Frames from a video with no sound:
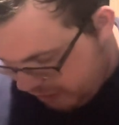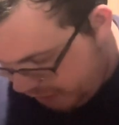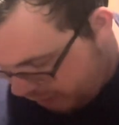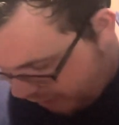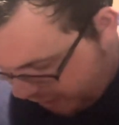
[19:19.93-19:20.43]

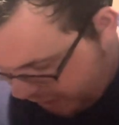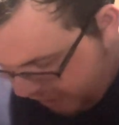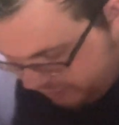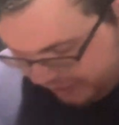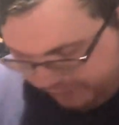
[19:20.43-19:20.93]

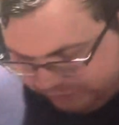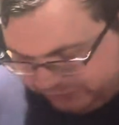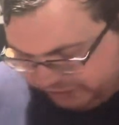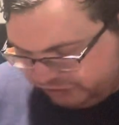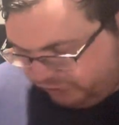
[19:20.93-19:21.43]
Can't wait to
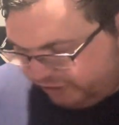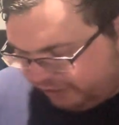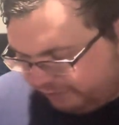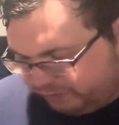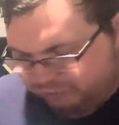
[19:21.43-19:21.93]
get the Journey
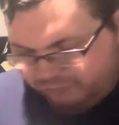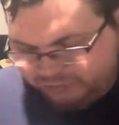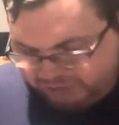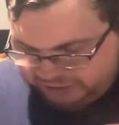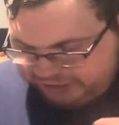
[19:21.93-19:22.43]
because I'm gonna draw
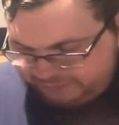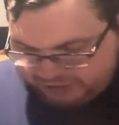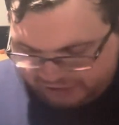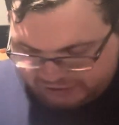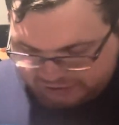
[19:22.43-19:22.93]
it the same as
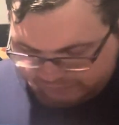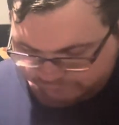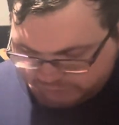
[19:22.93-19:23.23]
this.